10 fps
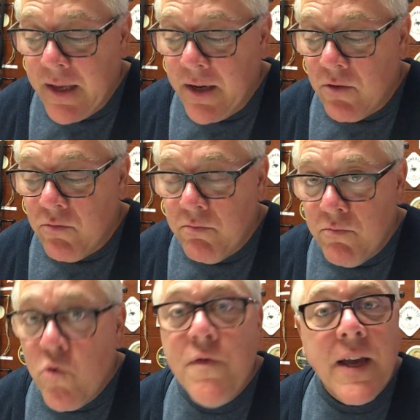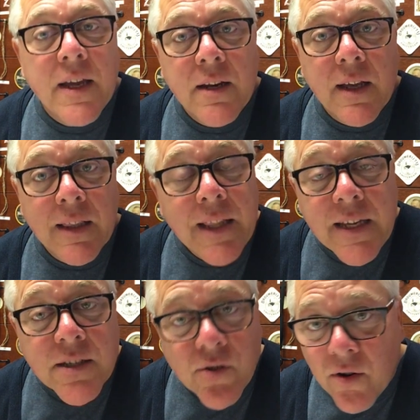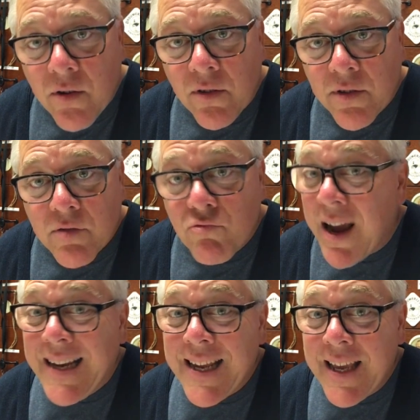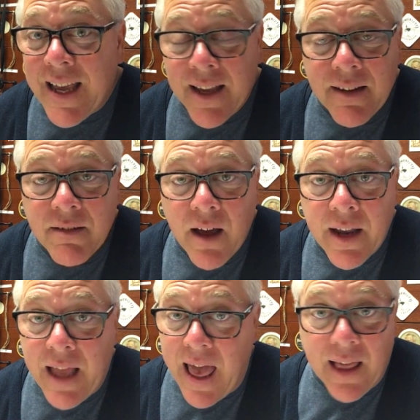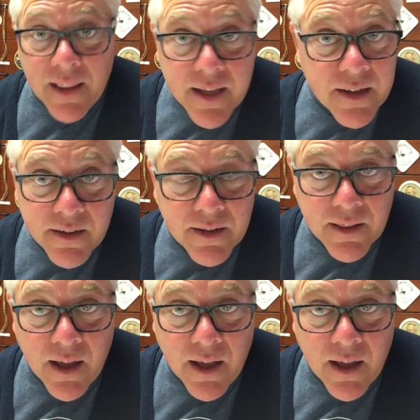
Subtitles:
moving in elite circles, writing in an elegant